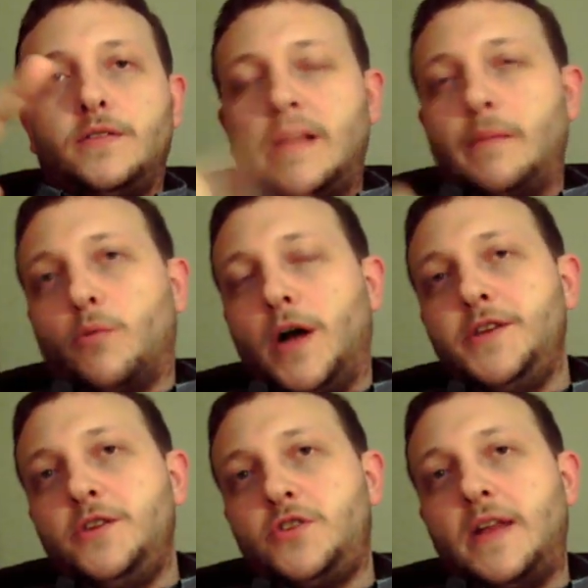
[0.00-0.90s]
number
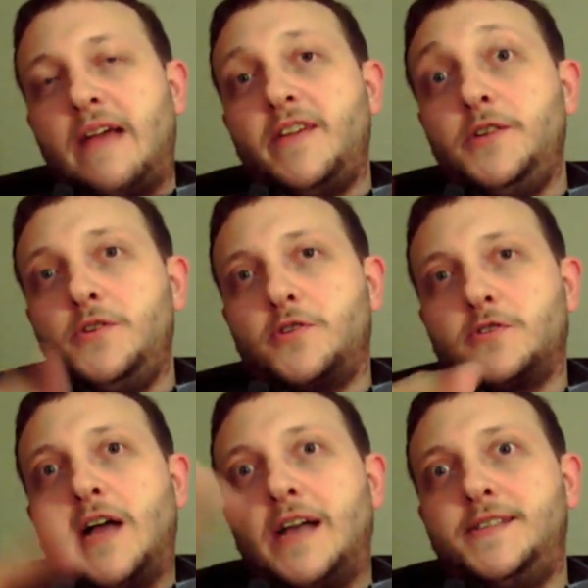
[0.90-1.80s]
one, you should have end
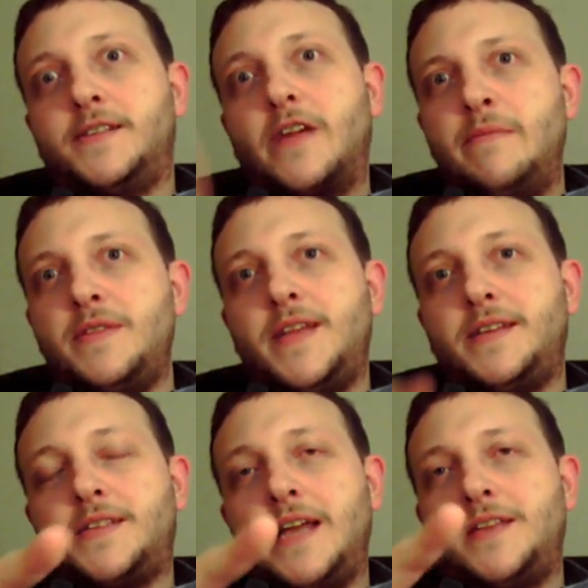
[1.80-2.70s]
user's license agreement
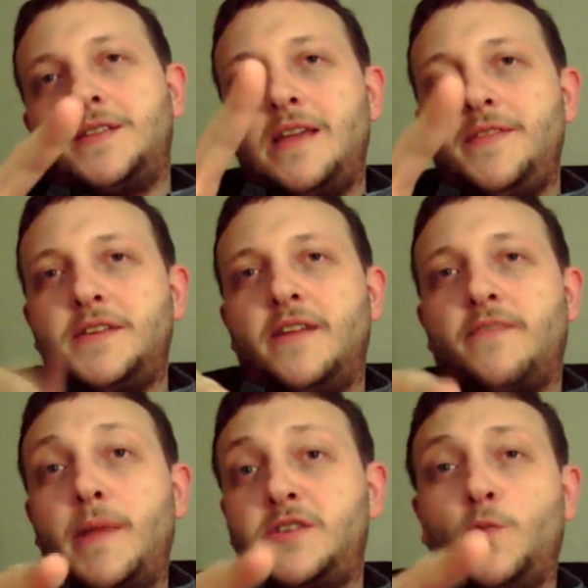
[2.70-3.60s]
that states that this
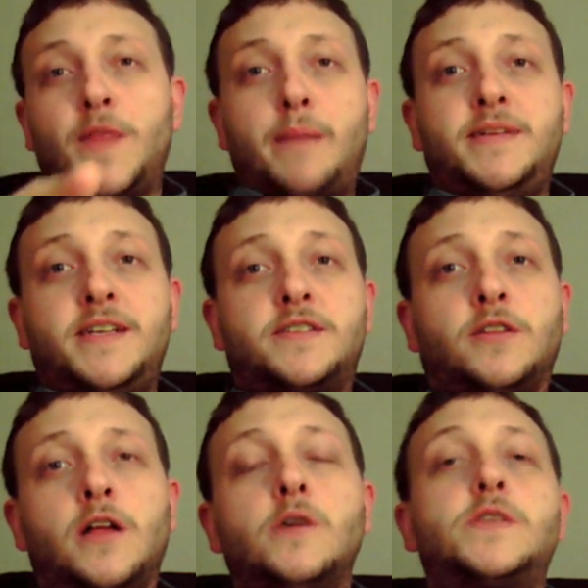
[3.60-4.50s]
information will not be
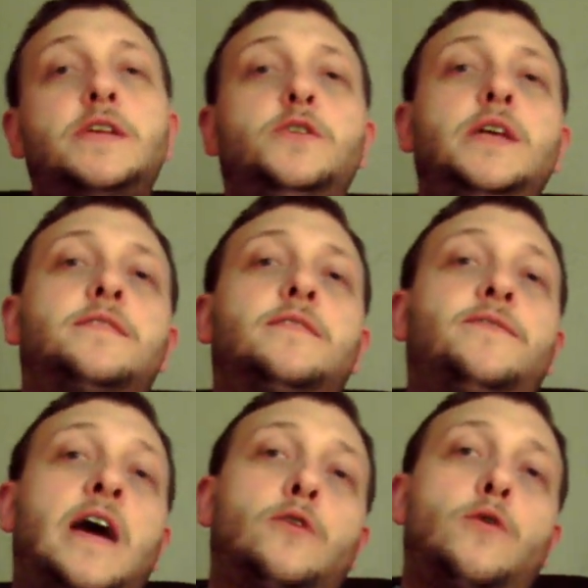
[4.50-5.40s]
disclosed, and you need to
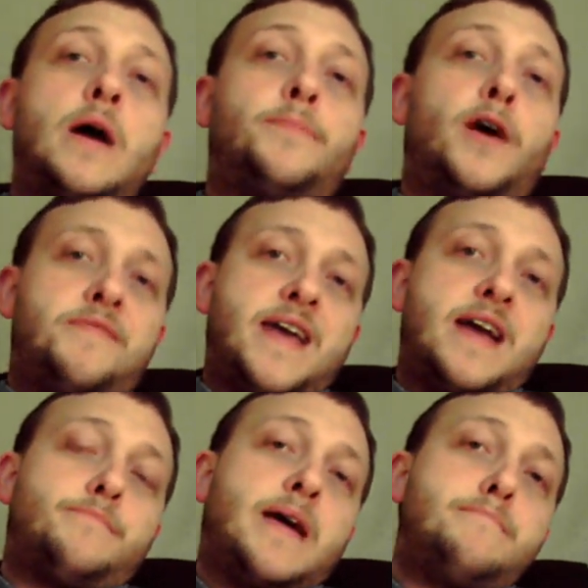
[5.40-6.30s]
follow up on
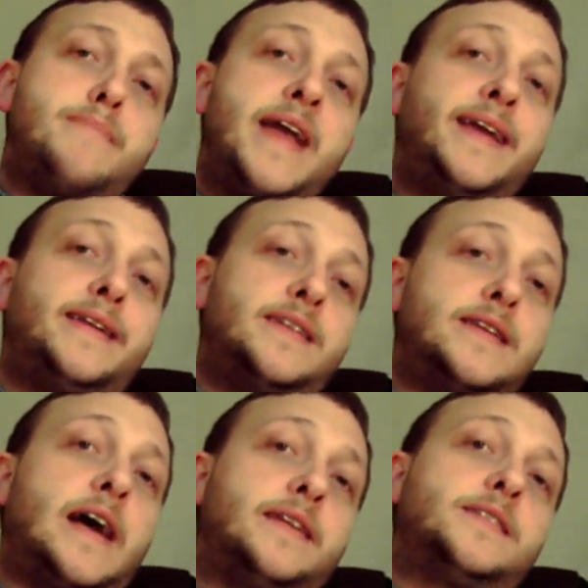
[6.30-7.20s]
that by making it
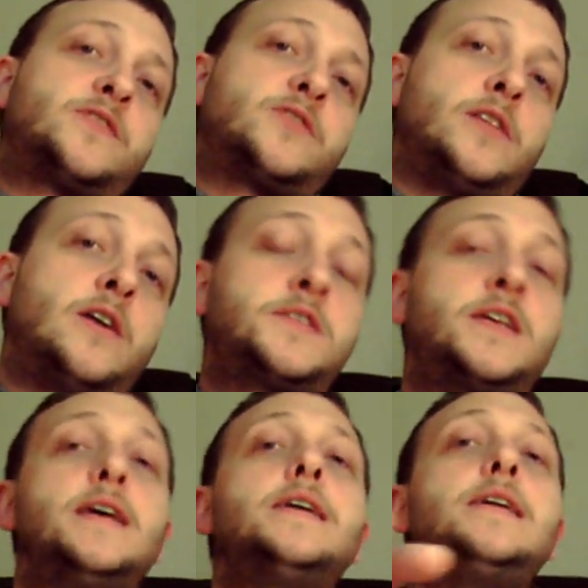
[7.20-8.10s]
not disclosed
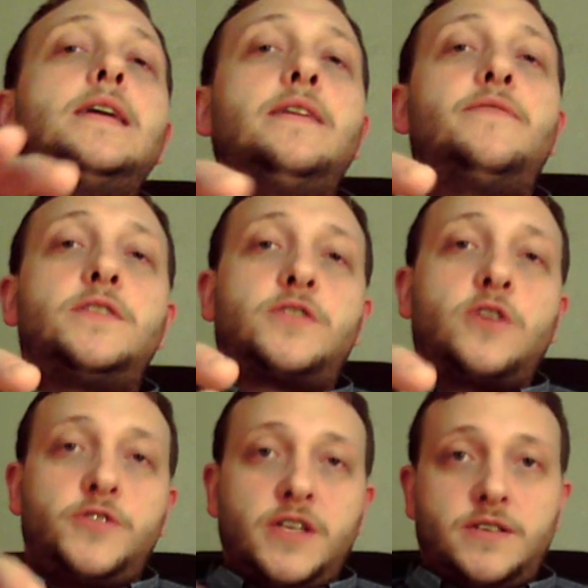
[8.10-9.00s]
even to
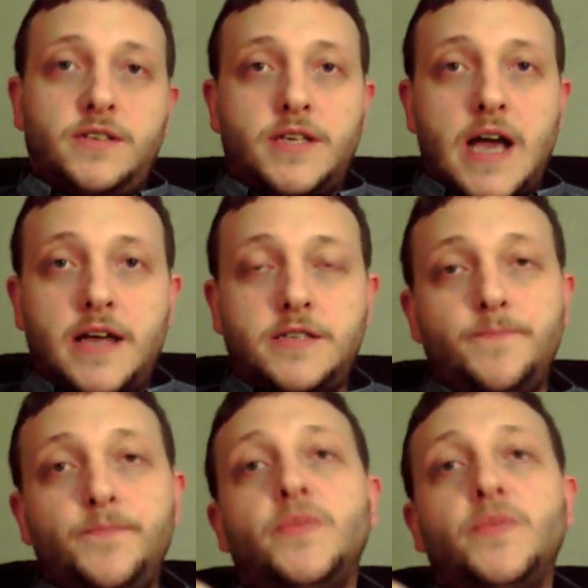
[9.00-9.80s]
search engines, guys.